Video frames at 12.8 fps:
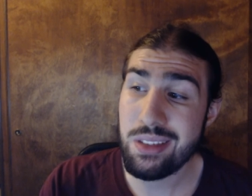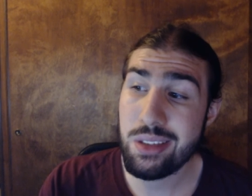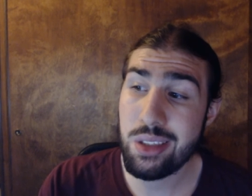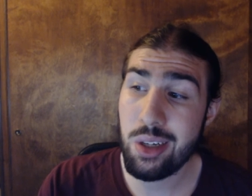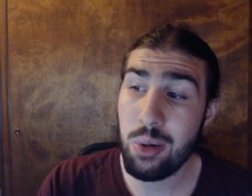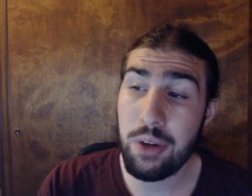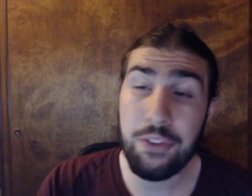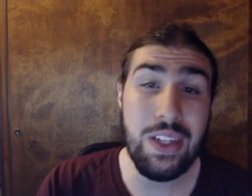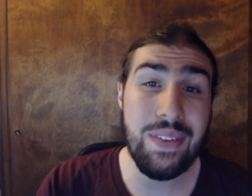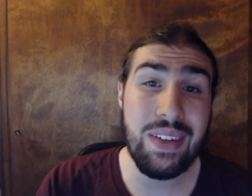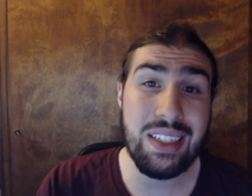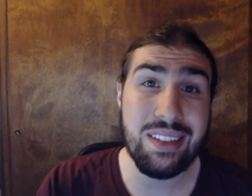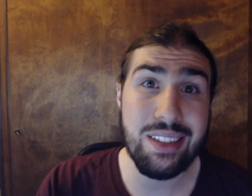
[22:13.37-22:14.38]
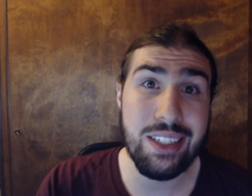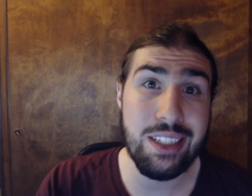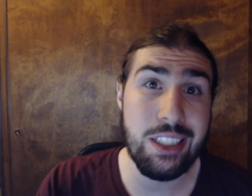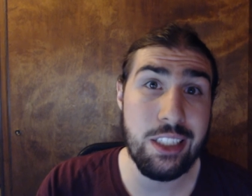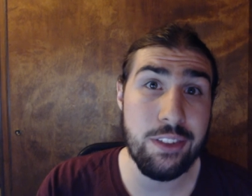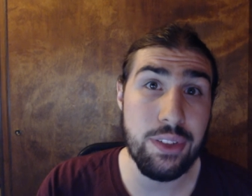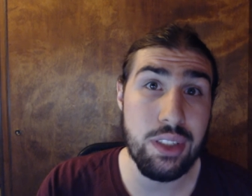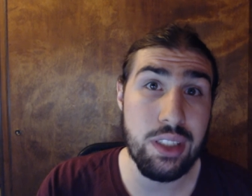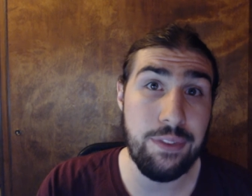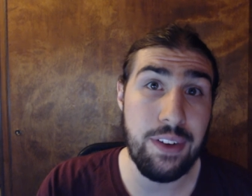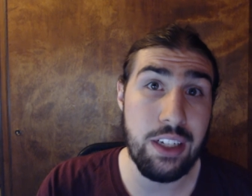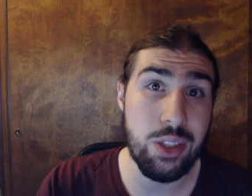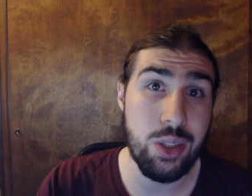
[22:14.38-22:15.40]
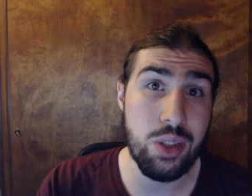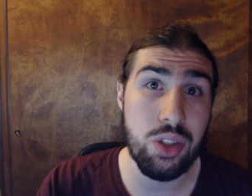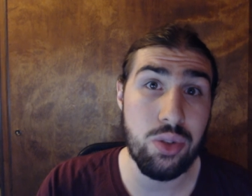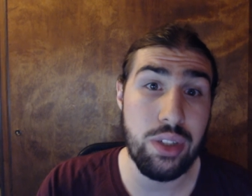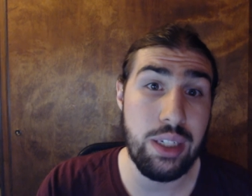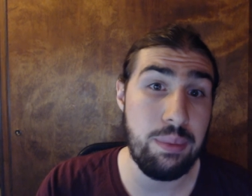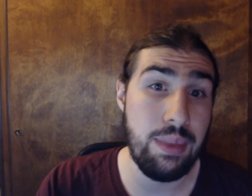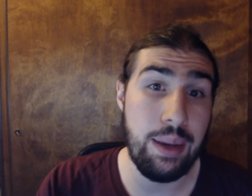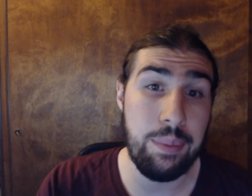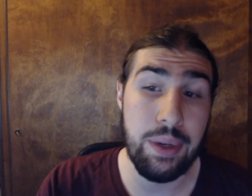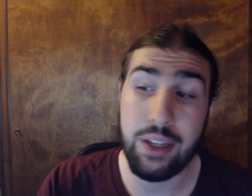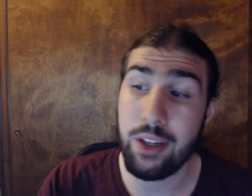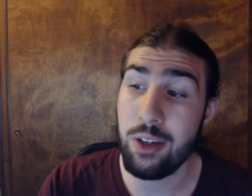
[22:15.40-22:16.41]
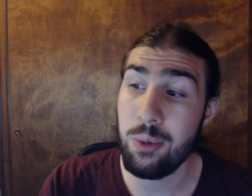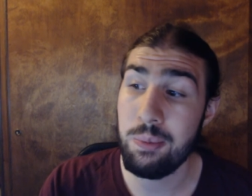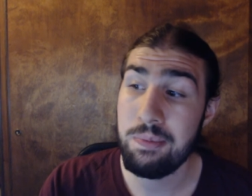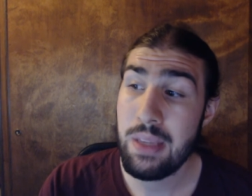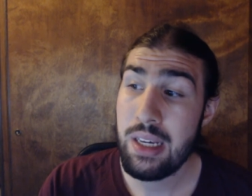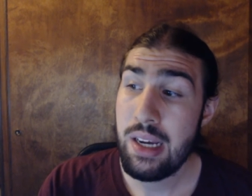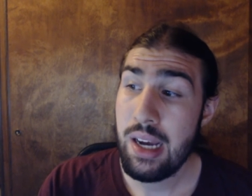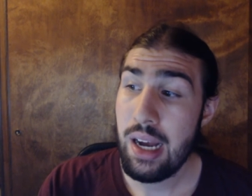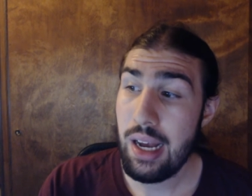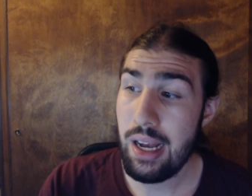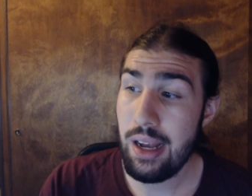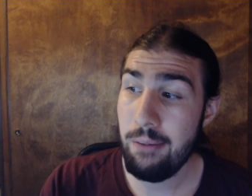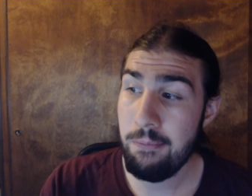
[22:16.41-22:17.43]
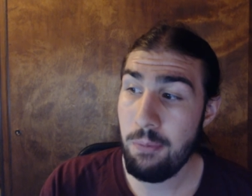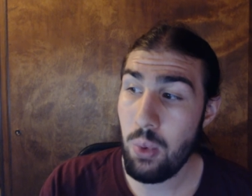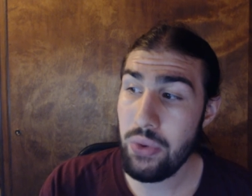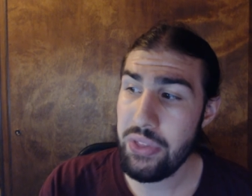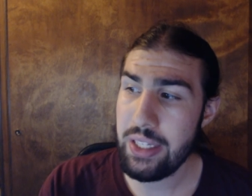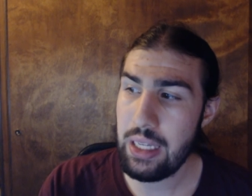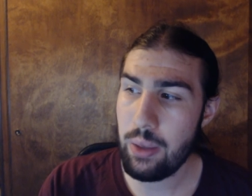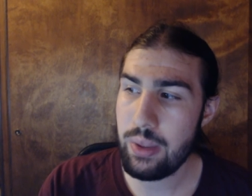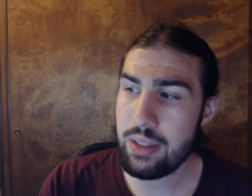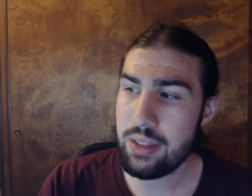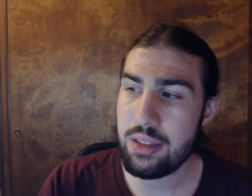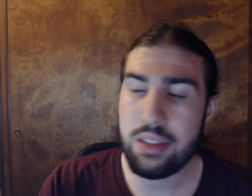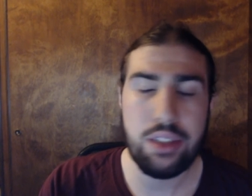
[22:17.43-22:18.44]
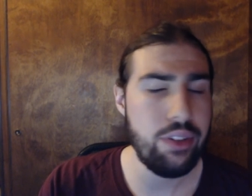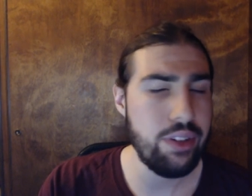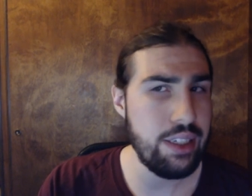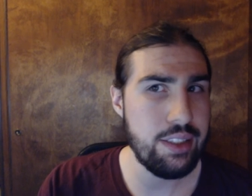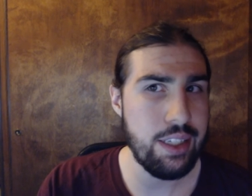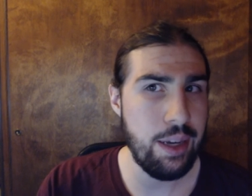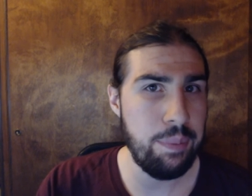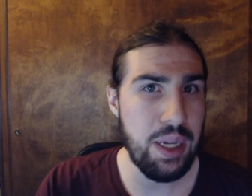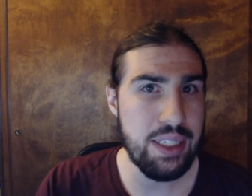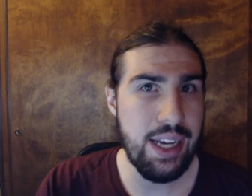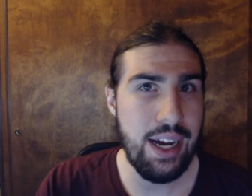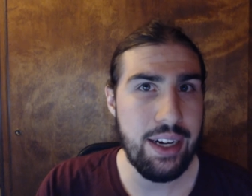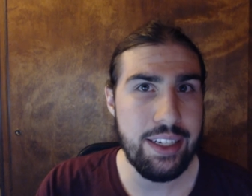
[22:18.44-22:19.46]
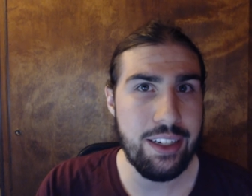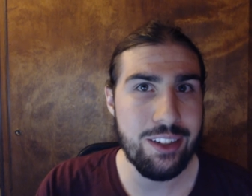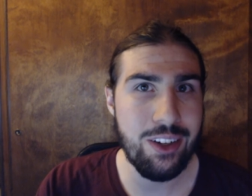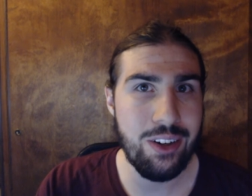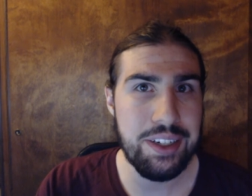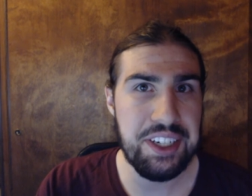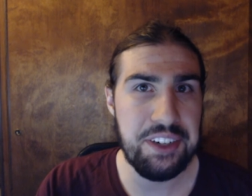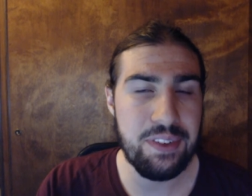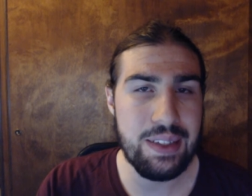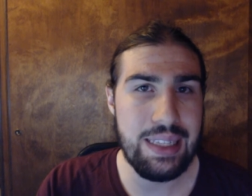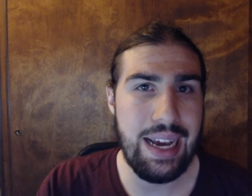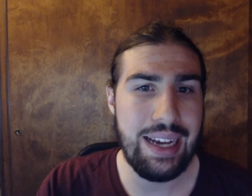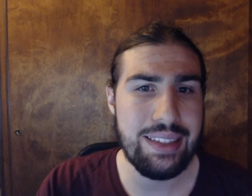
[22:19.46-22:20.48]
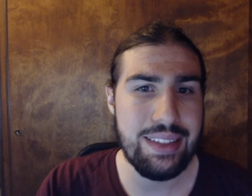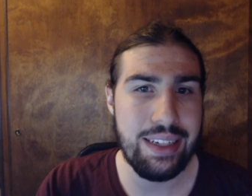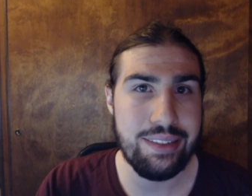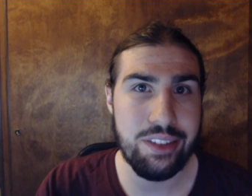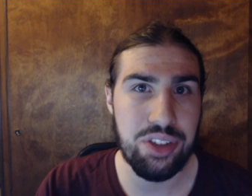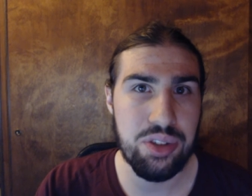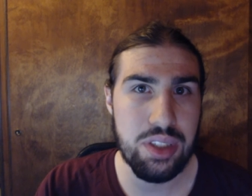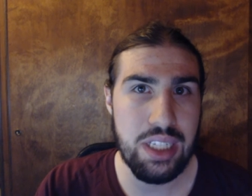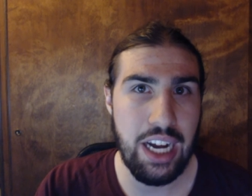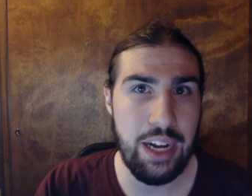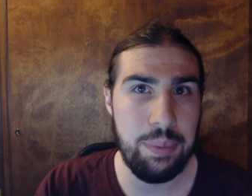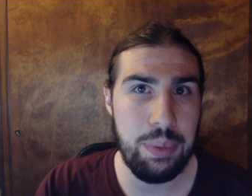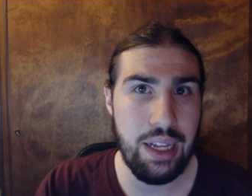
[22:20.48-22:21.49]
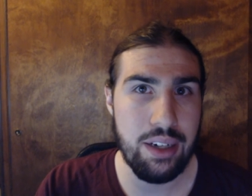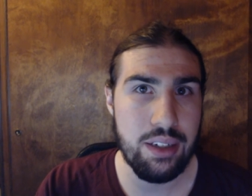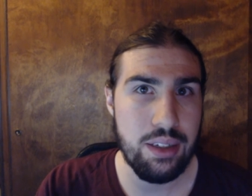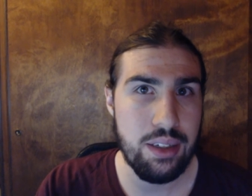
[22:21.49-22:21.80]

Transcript: So if you have any suggestions for stuff I should stream, let me know. Um, one thing I was considering is uh, Botania Garden of Glass. That's their Skyblock